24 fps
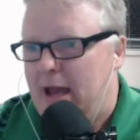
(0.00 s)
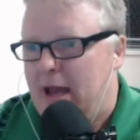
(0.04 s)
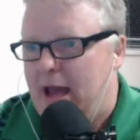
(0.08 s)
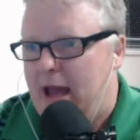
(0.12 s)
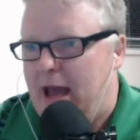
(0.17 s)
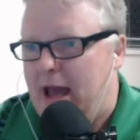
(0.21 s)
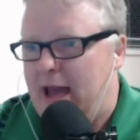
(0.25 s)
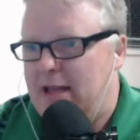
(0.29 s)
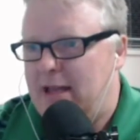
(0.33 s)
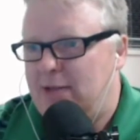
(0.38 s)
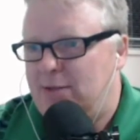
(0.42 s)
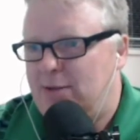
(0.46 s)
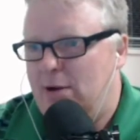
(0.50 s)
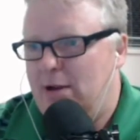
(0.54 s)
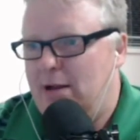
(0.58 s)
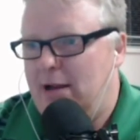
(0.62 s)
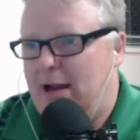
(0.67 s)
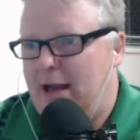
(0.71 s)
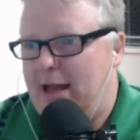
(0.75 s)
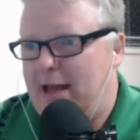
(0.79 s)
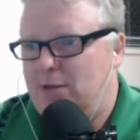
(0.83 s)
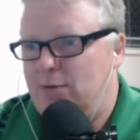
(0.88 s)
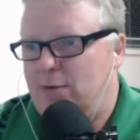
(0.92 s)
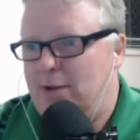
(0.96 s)
as
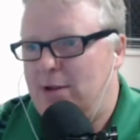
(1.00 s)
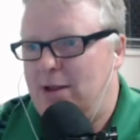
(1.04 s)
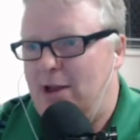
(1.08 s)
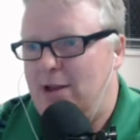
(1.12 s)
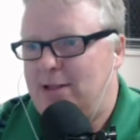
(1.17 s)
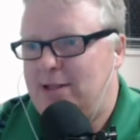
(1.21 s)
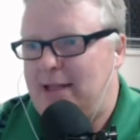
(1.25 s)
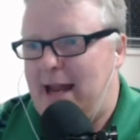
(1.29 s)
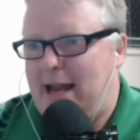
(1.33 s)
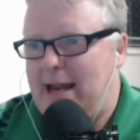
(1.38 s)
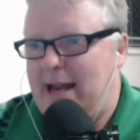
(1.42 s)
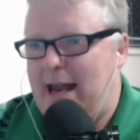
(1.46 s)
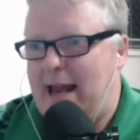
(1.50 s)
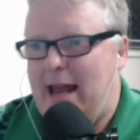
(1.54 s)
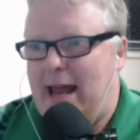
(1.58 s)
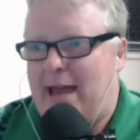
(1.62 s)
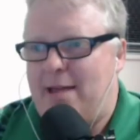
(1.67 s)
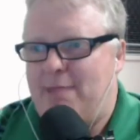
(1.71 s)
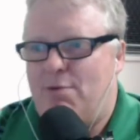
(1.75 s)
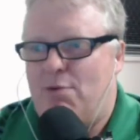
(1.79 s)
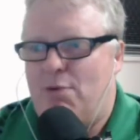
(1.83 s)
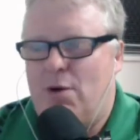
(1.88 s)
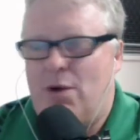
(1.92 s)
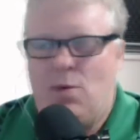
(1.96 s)
well as Windows 8 and
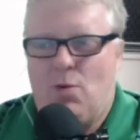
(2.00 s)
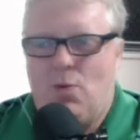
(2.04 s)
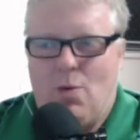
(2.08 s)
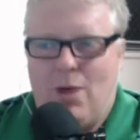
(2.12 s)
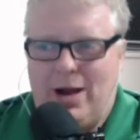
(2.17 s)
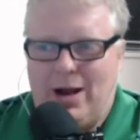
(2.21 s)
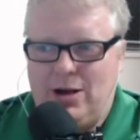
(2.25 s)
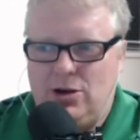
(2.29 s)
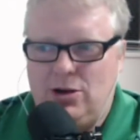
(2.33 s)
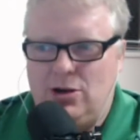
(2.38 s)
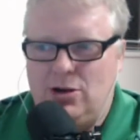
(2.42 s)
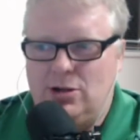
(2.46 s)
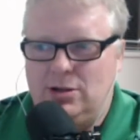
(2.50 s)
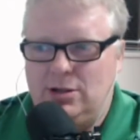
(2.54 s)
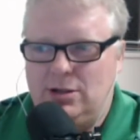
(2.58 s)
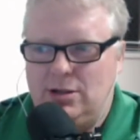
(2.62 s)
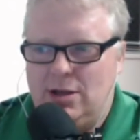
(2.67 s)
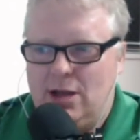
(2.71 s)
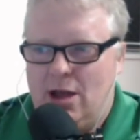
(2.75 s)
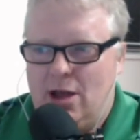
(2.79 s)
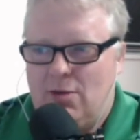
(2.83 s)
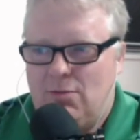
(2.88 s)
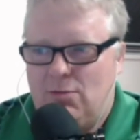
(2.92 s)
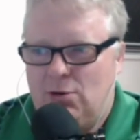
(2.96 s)
8.1 users
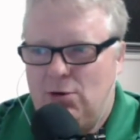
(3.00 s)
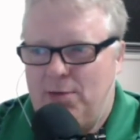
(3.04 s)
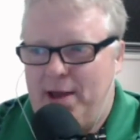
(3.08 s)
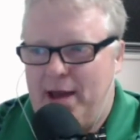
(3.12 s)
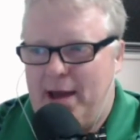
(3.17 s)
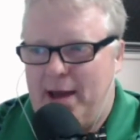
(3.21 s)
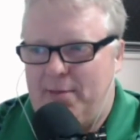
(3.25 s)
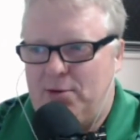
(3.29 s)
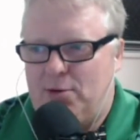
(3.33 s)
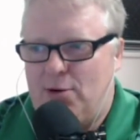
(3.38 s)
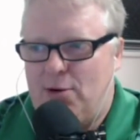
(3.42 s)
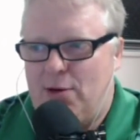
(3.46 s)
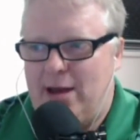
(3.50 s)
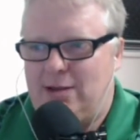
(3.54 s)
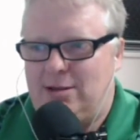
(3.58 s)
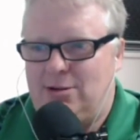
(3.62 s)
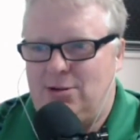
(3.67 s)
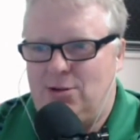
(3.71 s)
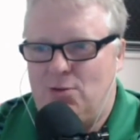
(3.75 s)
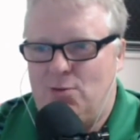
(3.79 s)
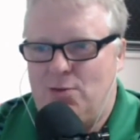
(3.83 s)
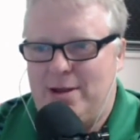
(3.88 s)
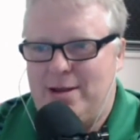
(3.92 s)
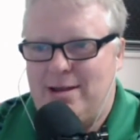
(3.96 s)
will be upgraded
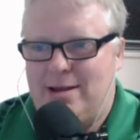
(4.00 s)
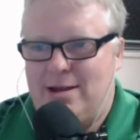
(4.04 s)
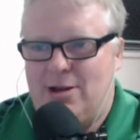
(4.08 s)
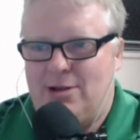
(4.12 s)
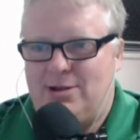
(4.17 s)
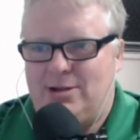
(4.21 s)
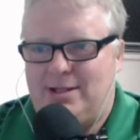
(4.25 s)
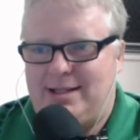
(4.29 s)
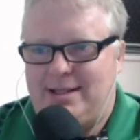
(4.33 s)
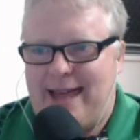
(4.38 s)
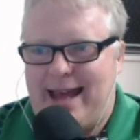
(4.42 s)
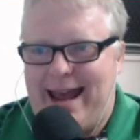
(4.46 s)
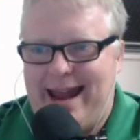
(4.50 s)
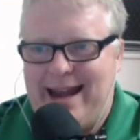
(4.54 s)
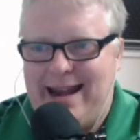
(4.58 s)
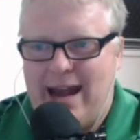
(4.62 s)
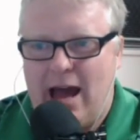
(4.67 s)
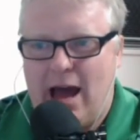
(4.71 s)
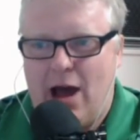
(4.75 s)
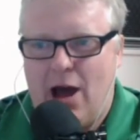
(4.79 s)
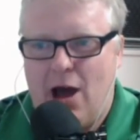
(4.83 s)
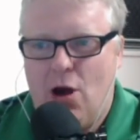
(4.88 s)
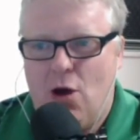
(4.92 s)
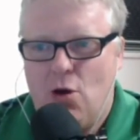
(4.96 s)
to Windows 10
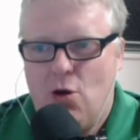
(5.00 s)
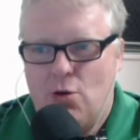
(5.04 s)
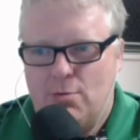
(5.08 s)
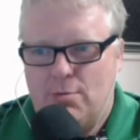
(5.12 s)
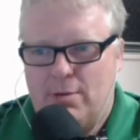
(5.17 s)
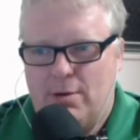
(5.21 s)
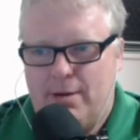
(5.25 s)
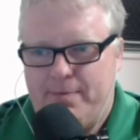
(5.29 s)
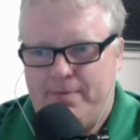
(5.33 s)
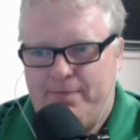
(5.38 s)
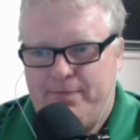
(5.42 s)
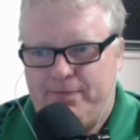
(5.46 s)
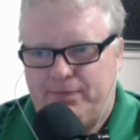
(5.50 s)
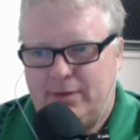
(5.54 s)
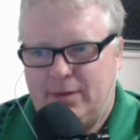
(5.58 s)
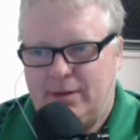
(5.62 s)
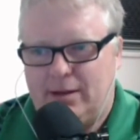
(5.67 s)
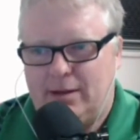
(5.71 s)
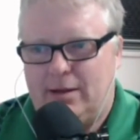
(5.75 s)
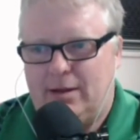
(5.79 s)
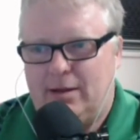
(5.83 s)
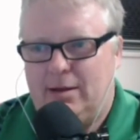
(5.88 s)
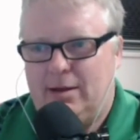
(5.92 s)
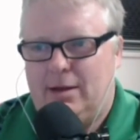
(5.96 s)
Home.
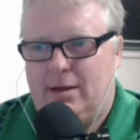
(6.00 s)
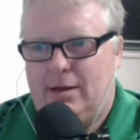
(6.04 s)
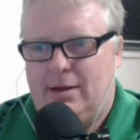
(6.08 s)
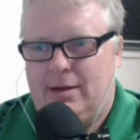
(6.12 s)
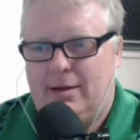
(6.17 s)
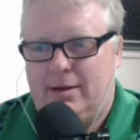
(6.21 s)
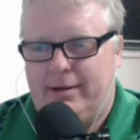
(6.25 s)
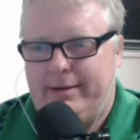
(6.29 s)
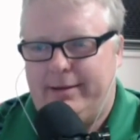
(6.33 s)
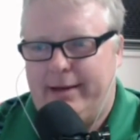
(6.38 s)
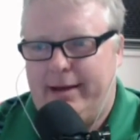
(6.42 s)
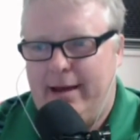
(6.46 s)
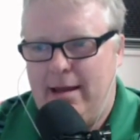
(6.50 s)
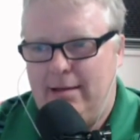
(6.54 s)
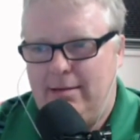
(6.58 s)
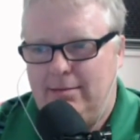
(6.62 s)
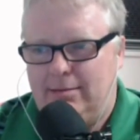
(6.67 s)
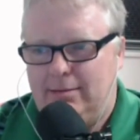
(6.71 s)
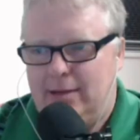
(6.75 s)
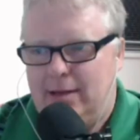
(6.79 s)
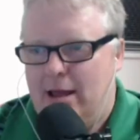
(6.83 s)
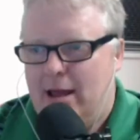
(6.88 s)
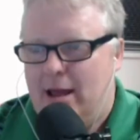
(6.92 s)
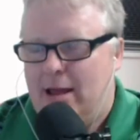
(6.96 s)
Okay,
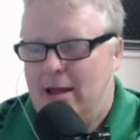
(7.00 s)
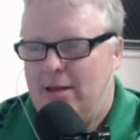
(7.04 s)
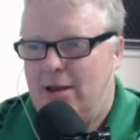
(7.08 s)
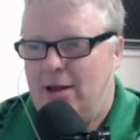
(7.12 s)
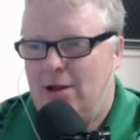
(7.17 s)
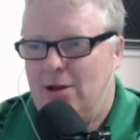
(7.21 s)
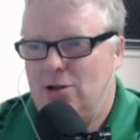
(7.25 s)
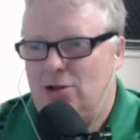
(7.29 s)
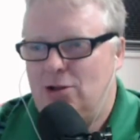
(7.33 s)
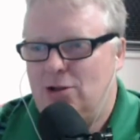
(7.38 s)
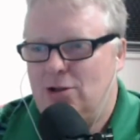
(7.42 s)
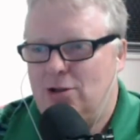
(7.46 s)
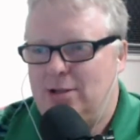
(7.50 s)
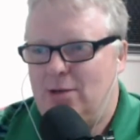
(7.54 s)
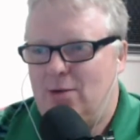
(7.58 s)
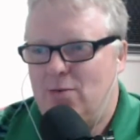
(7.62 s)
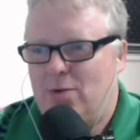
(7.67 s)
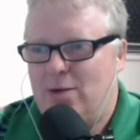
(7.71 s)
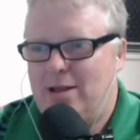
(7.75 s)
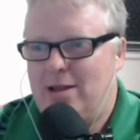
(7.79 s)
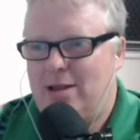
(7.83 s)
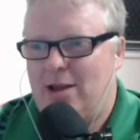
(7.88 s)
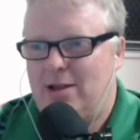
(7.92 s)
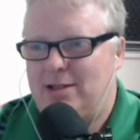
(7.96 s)
those using
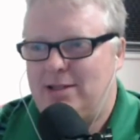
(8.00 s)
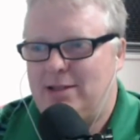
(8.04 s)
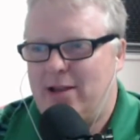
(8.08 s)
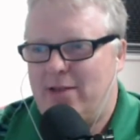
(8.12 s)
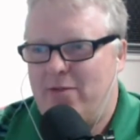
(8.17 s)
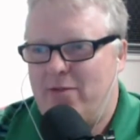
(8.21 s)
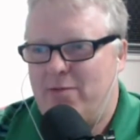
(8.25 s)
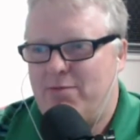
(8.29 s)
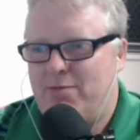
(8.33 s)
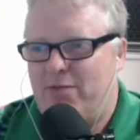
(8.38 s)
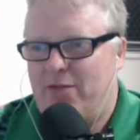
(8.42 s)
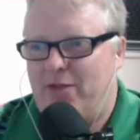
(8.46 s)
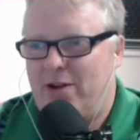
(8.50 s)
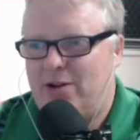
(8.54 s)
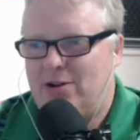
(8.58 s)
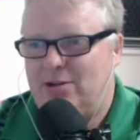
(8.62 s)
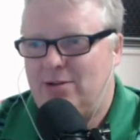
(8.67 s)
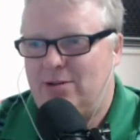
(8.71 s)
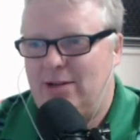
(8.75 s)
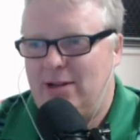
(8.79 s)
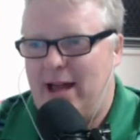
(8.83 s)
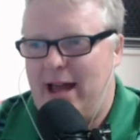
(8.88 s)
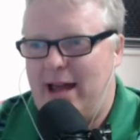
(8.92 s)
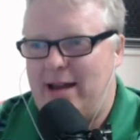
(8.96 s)
Windows 7
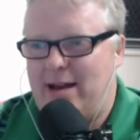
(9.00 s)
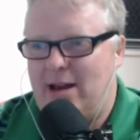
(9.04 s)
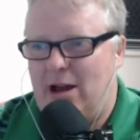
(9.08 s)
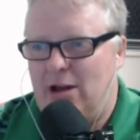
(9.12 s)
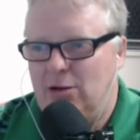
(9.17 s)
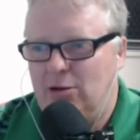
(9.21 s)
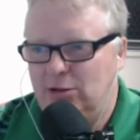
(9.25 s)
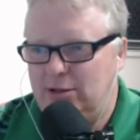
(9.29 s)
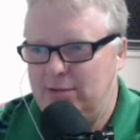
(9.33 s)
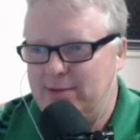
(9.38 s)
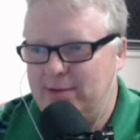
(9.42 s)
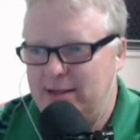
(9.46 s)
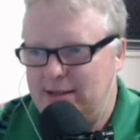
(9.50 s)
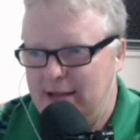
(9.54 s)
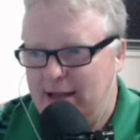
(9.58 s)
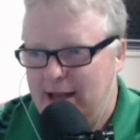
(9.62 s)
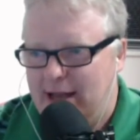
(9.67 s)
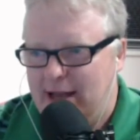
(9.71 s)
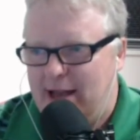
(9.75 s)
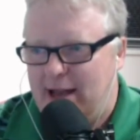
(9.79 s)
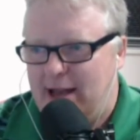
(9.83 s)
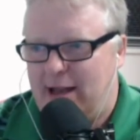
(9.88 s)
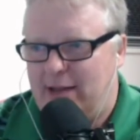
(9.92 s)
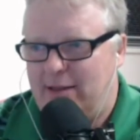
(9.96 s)
Professional and Ultimate,
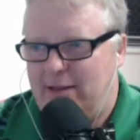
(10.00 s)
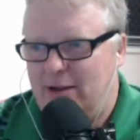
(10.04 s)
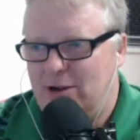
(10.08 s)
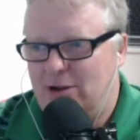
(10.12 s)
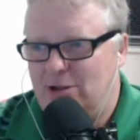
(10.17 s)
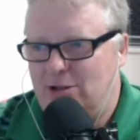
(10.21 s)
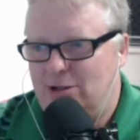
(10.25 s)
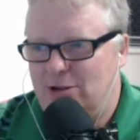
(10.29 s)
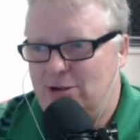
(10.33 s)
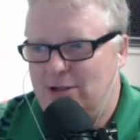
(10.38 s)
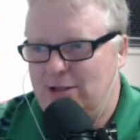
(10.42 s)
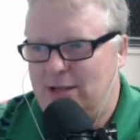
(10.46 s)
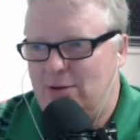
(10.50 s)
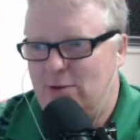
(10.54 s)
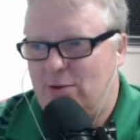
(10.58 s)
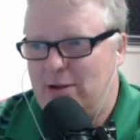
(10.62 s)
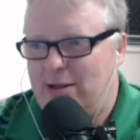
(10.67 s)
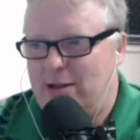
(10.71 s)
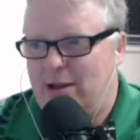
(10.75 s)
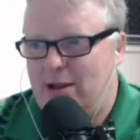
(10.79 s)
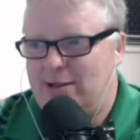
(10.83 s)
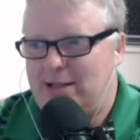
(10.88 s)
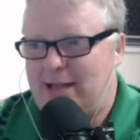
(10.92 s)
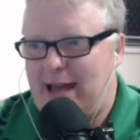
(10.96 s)
and those using
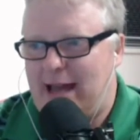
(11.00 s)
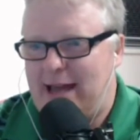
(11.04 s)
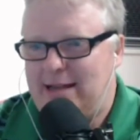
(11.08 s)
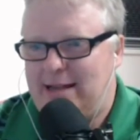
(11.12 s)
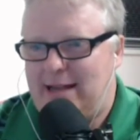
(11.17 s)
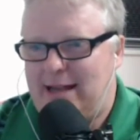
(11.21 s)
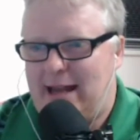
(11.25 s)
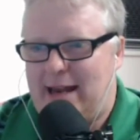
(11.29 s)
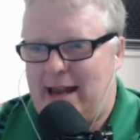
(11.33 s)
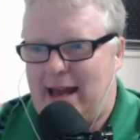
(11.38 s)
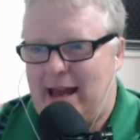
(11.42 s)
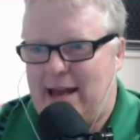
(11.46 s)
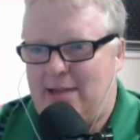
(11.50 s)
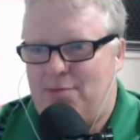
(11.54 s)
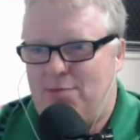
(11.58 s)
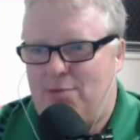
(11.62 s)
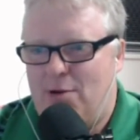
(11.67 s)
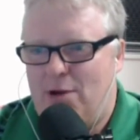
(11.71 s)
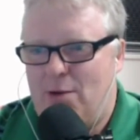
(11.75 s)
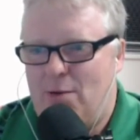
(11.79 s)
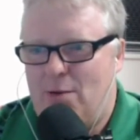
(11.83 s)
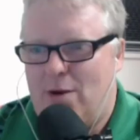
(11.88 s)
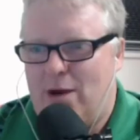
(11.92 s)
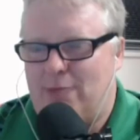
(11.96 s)
Windows 8 and
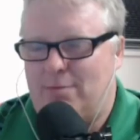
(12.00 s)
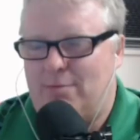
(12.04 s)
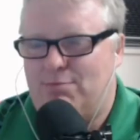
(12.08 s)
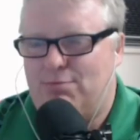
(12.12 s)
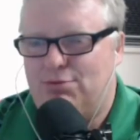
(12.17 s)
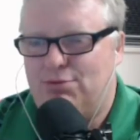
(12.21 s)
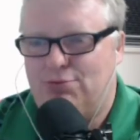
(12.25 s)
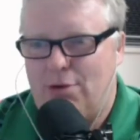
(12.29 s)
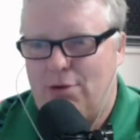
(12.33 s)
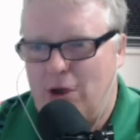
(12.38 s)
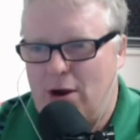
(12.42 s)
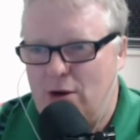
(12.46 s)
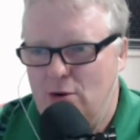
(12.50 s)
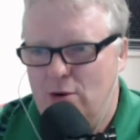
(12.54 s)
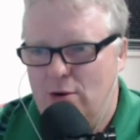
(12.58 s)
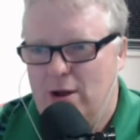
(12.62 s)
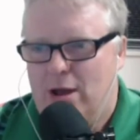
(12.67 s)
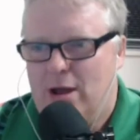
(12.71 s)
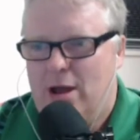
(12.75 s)
8.1 Pro